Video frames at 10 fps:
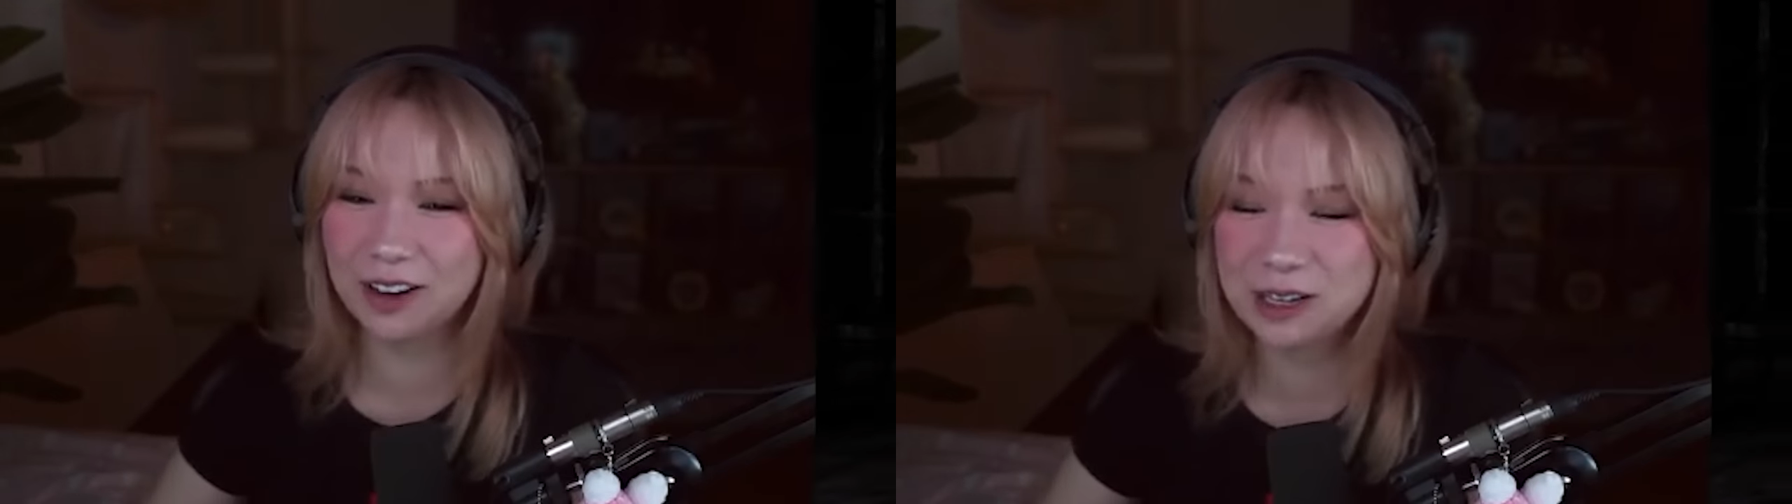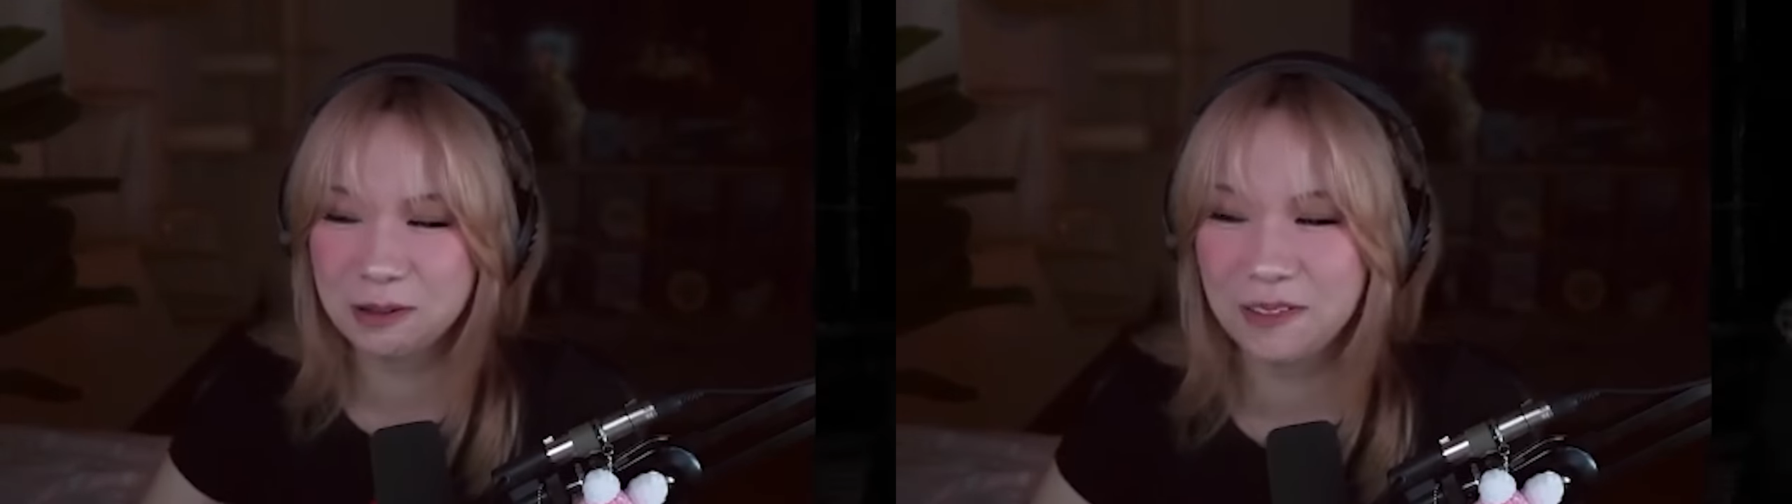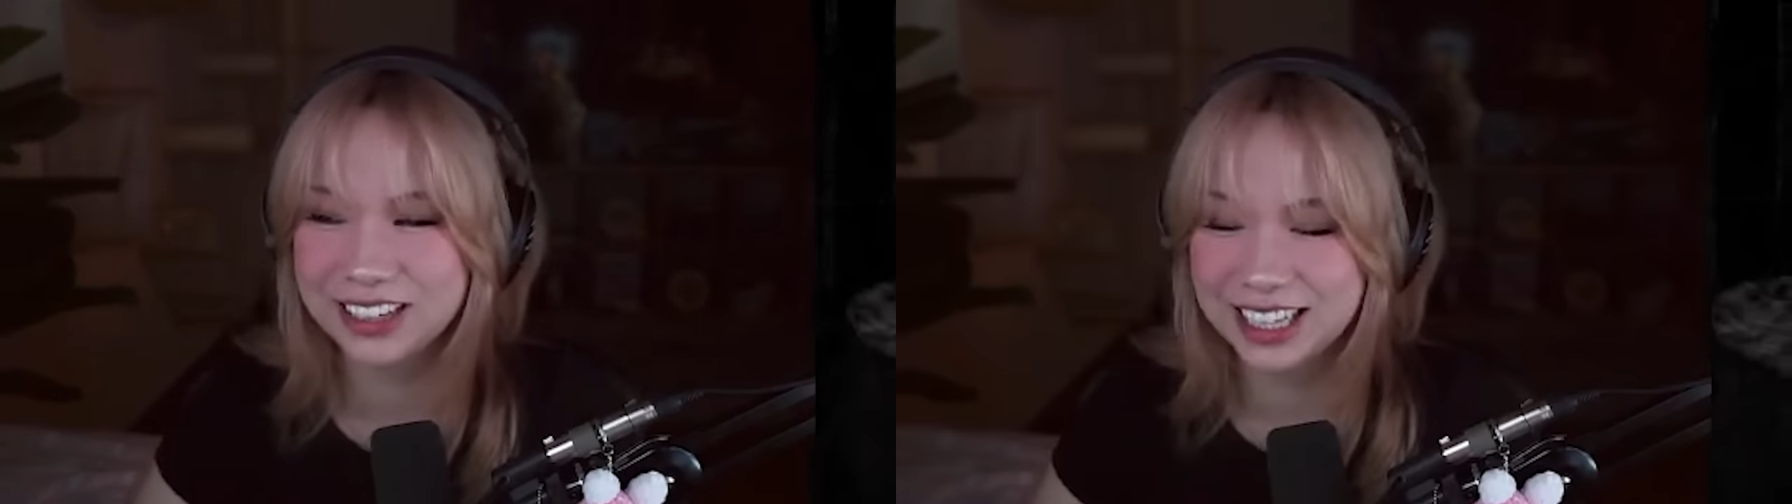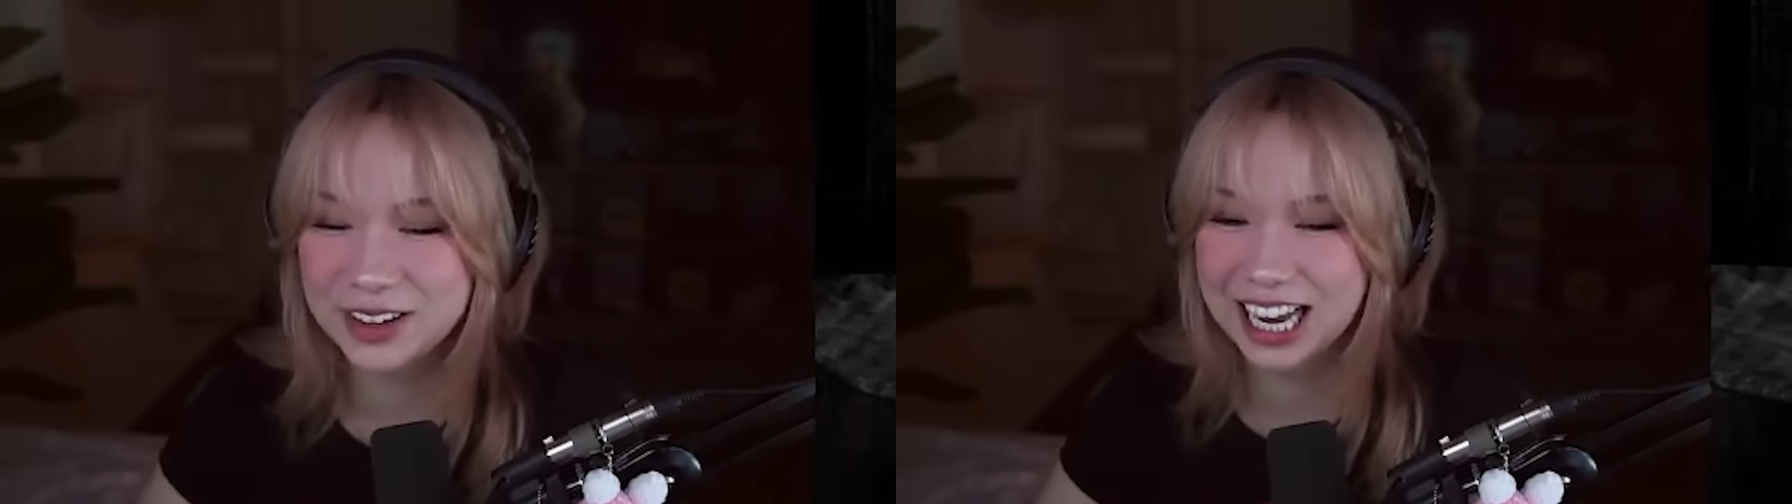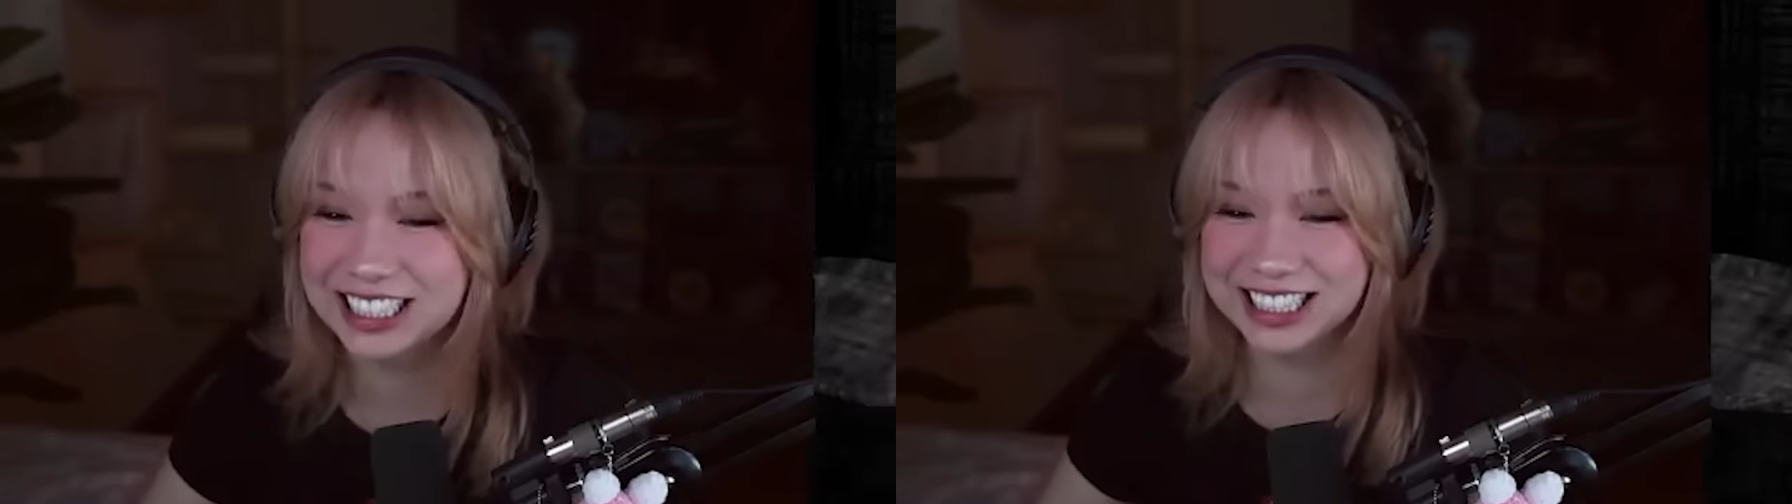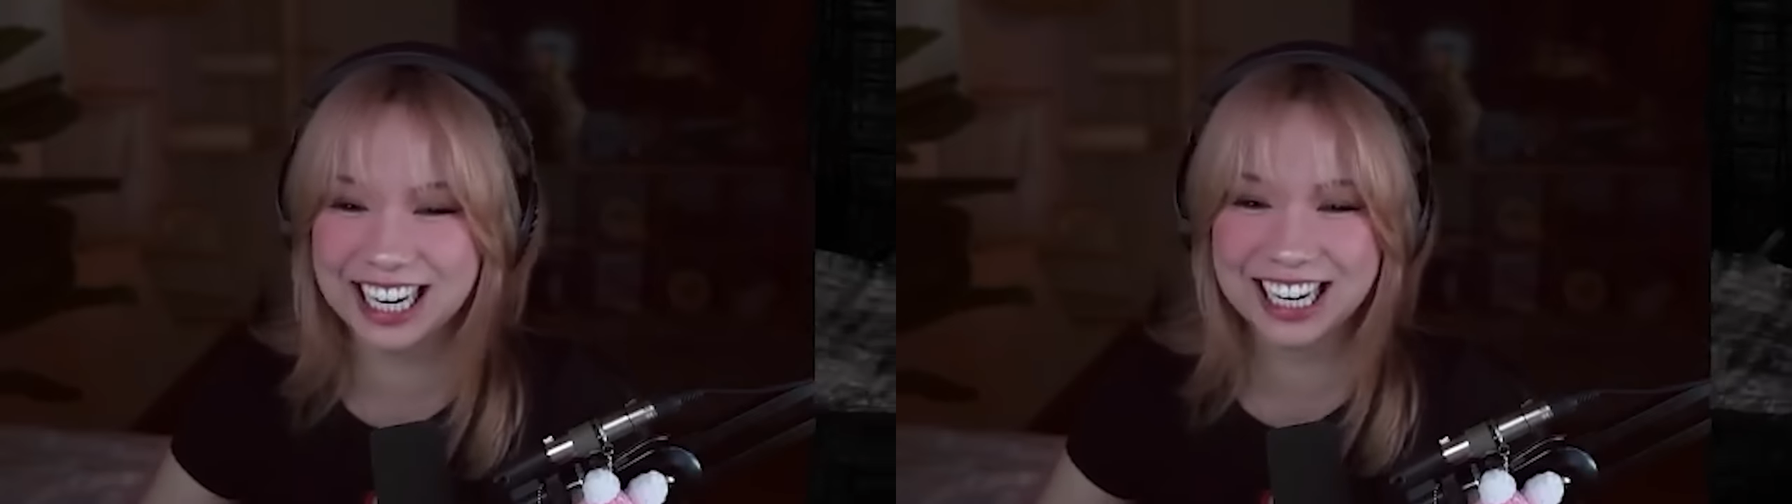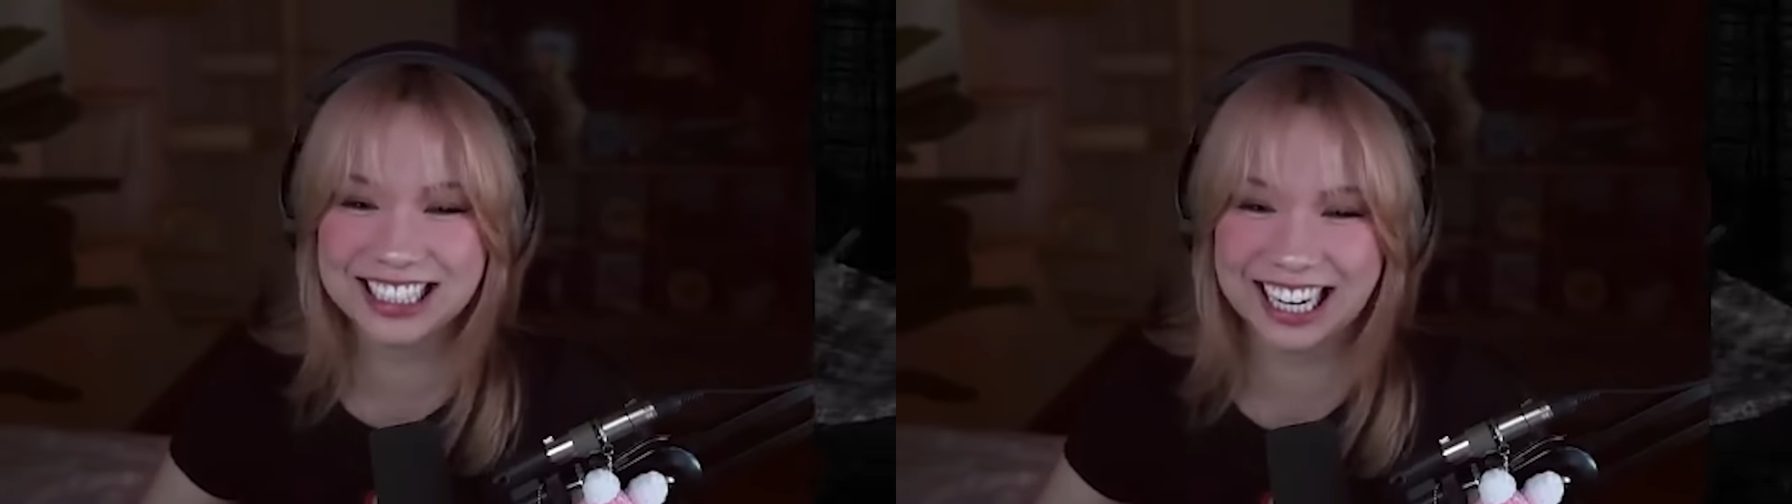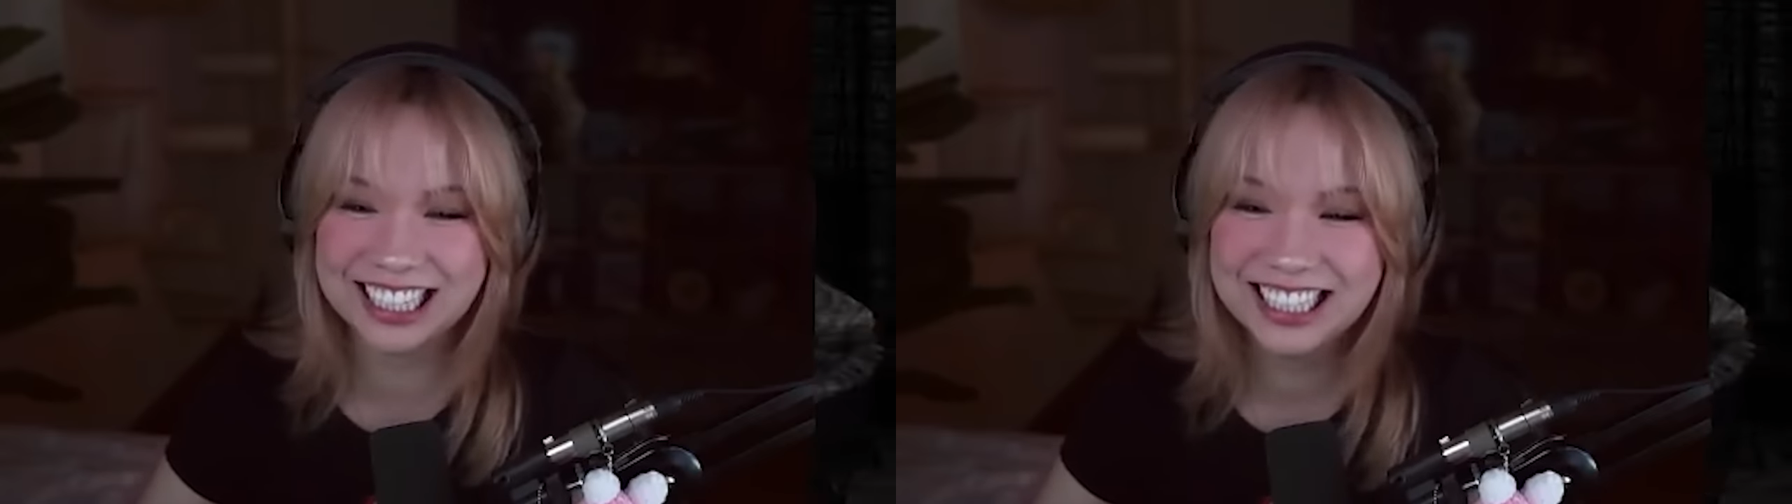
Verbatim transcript: perfect. That was actually 10 out of